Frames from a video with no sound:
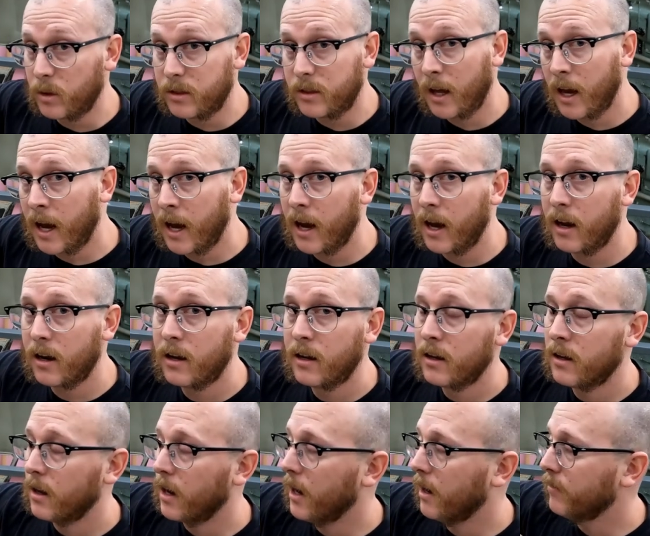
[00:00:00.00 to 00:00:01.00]
with
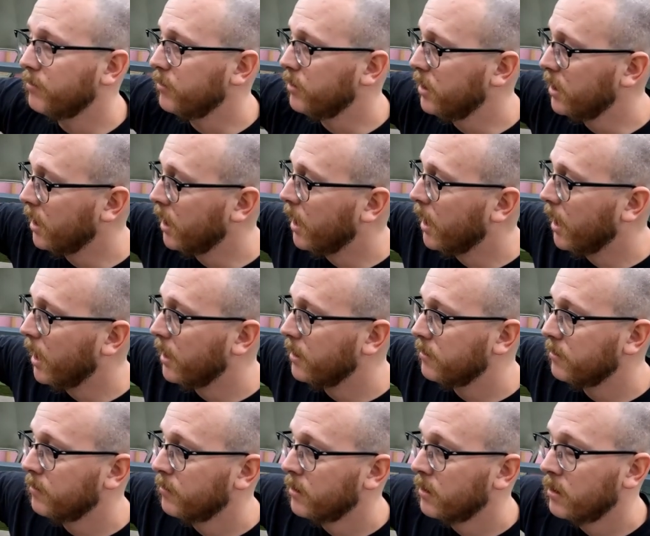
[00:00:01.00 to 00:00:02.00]
that, I've
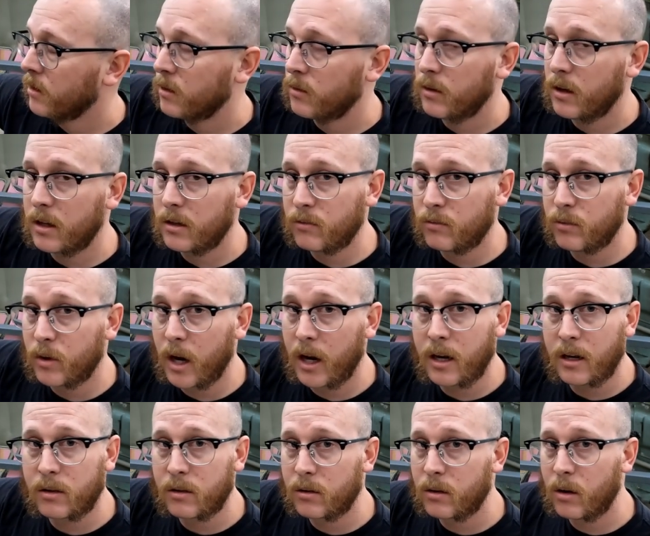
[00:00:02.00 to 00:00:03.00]
got
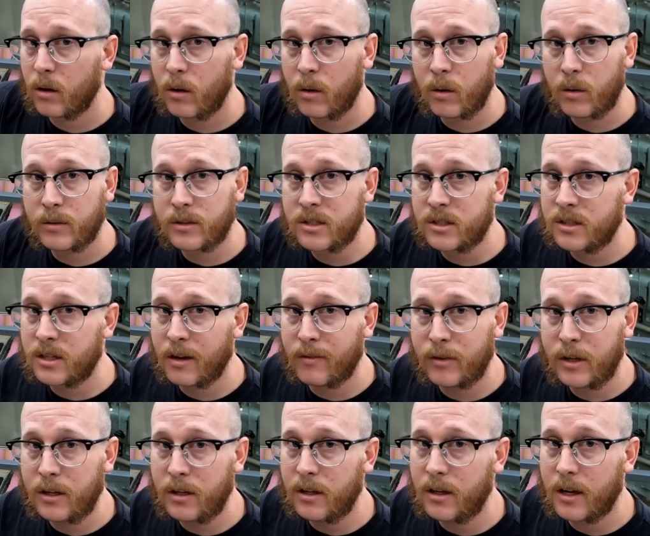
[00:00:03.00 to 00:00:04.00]
regular old
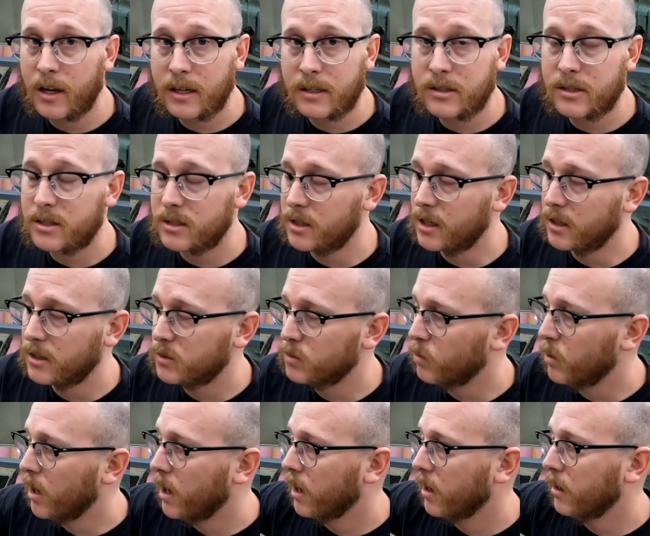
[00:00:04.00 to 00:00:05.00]
70S6
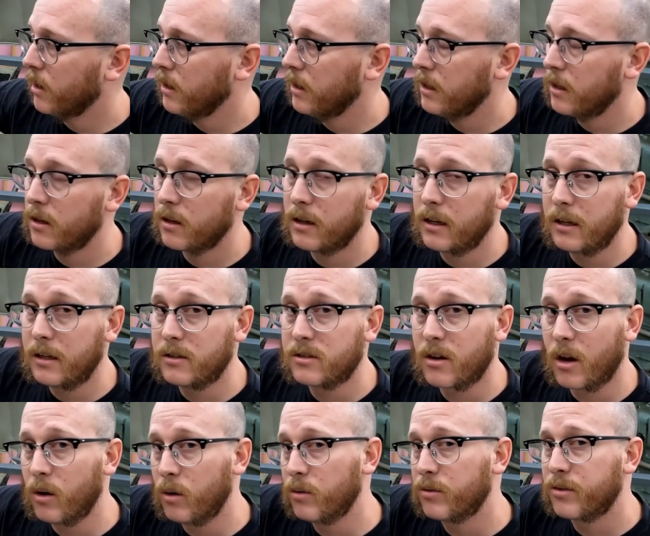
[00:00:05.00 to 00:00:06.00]
wire in here. It is
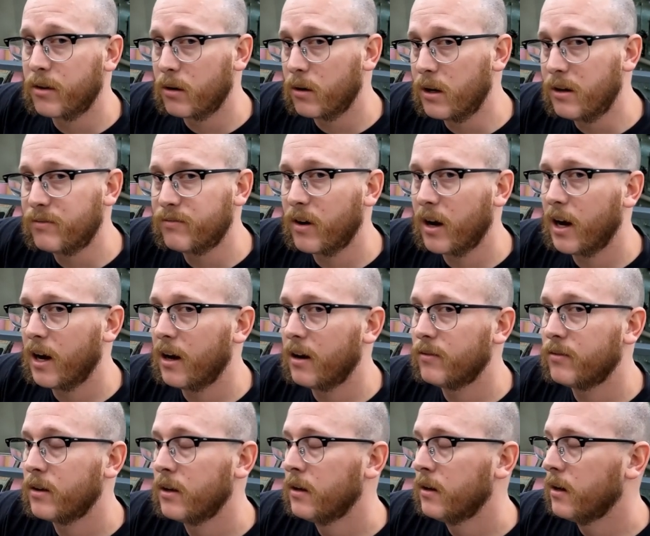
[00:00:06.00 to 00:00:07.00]

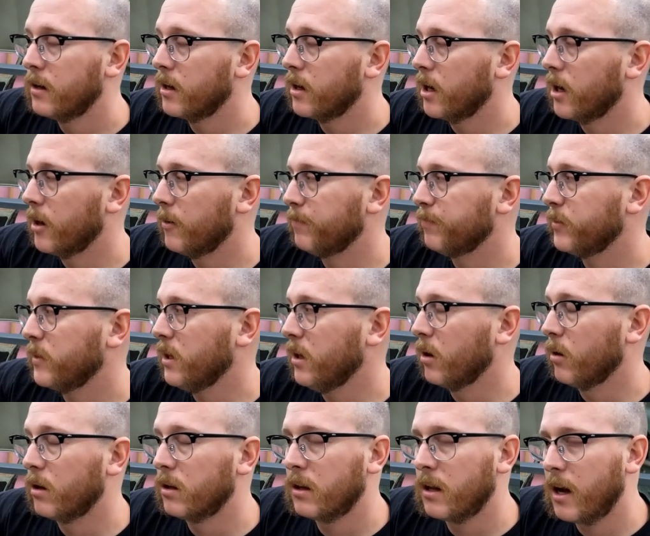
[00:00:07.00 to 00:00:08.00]
035. Um, you
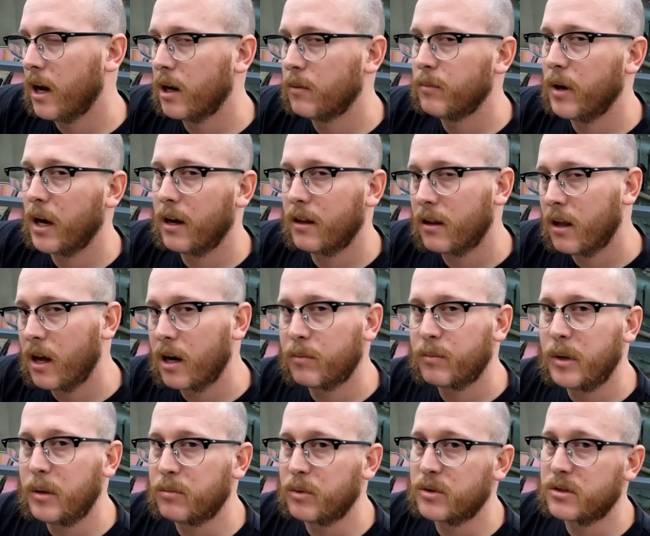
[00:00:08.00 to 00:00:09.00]
know, a lot of, by a lot of
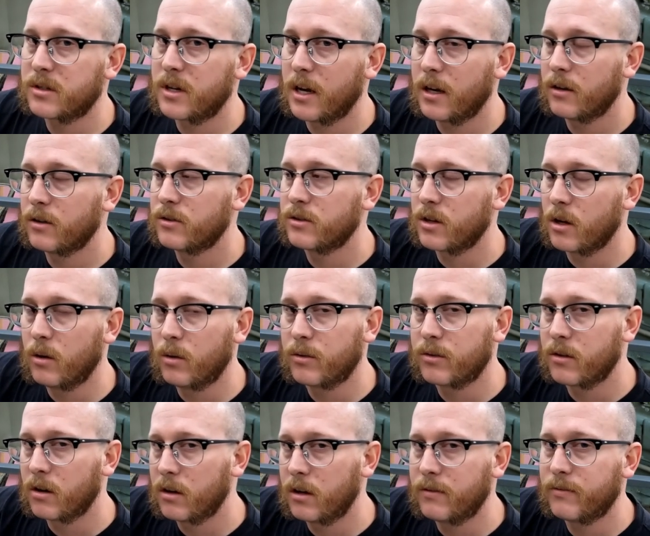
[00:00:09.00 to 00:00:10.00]
people's standards,
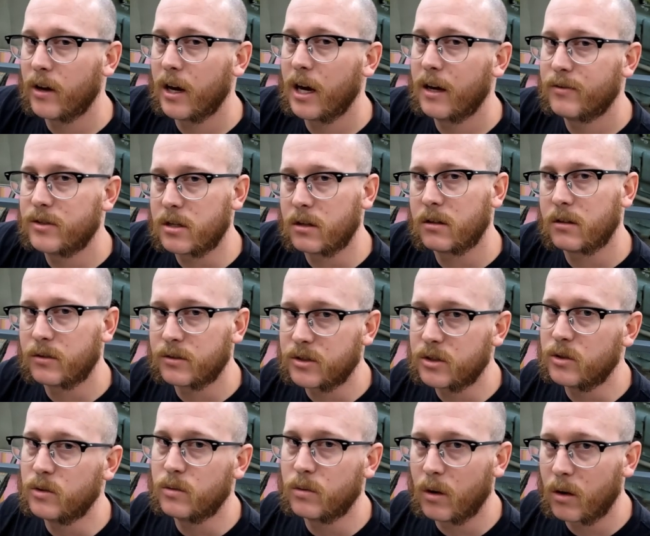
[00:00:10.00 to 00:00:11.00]
035 is a little
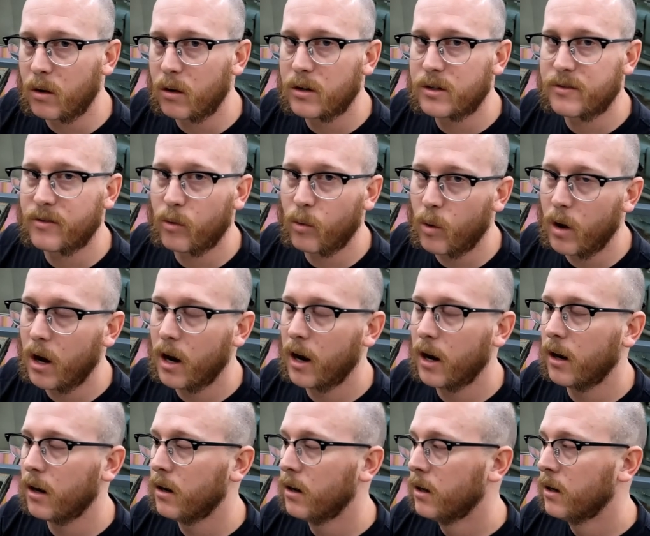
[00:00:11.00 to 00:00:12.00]
too large of a
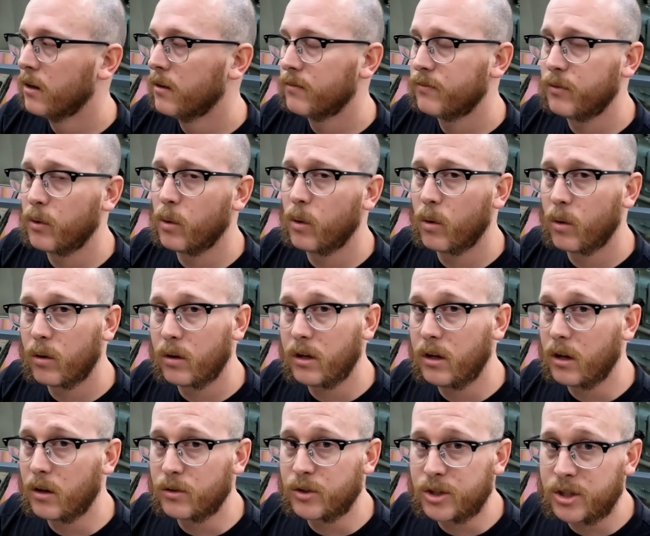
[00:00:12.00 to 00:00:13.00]
wire for,
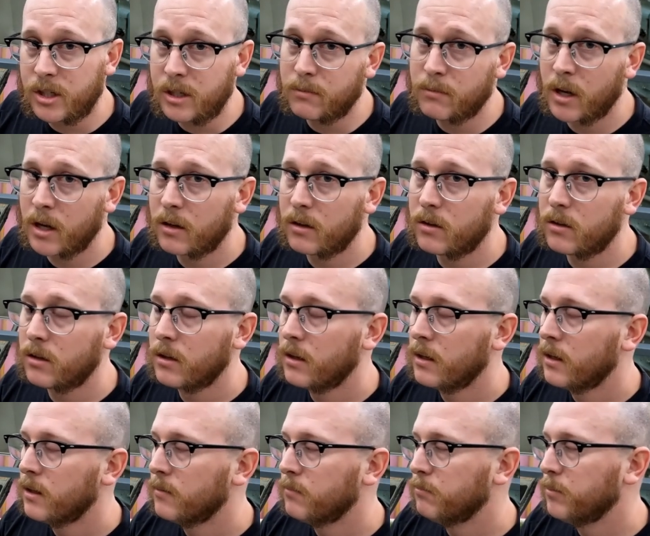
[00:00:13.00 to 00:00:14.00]
you know, sheet metal.
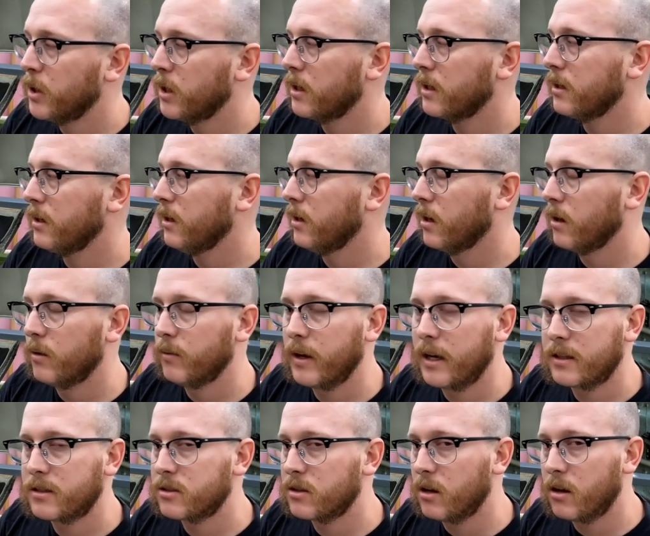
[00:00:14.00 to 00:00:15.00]
But, you know,
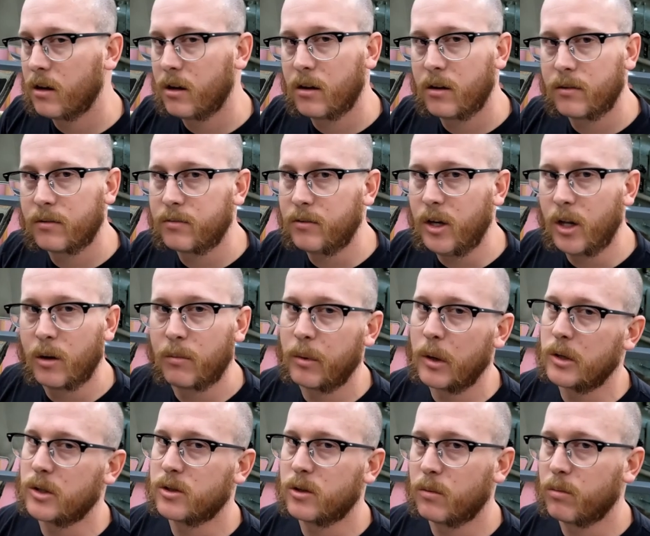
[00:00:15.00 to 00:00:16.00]
that's all, you know,
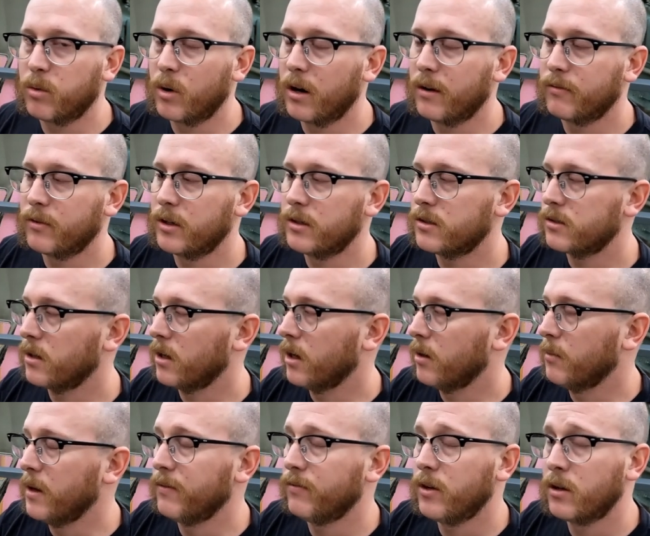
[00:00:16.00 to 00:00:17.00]
personal preference.
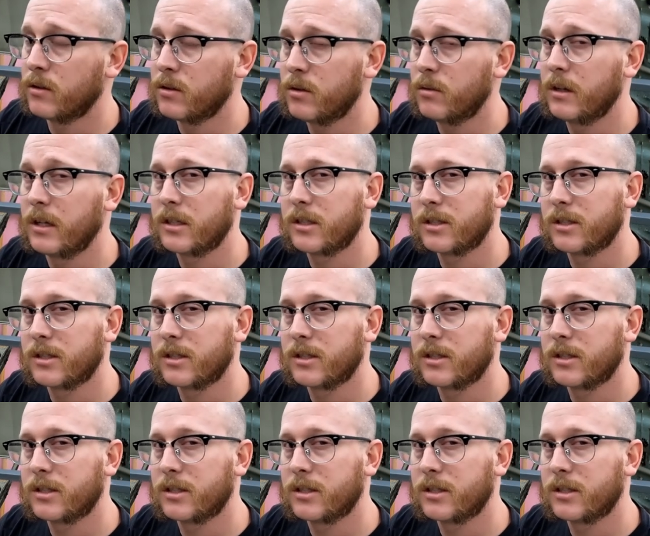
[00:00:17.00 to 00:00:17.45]
Um, if you're doing